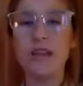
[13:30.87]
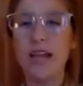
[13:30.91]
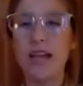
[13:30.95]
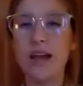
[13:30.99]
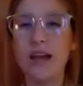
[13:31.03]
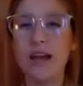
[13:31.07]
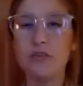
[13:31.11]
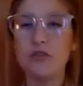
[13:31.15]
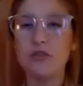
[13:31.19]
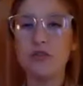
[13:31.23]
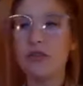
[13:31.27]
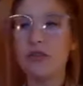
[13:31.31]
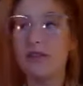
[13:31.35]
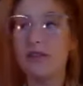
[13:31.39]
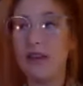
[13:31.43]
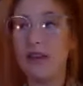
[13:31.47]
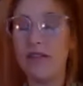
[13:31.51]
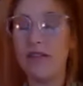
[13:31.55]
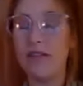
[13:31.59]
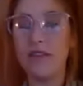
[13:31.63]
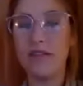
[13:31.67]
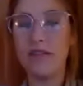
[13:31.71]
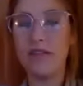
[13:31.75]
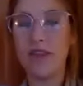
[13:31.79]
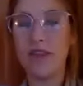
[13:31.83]
I absolutely
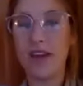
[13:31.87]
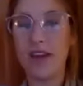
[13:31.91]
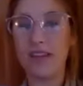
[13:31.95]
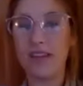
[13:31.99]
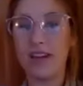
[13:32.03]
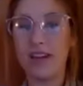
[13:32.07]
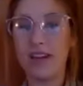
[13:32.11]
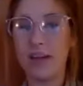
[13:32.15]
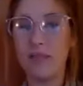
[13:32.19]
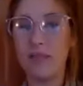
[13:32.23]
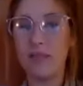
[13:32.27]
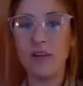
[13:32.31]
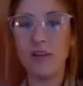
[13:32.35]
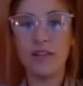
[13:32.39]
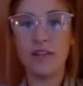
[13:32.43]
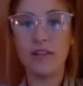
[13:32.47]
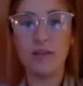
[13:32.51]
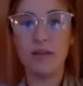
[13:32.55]
love the fact that I'm not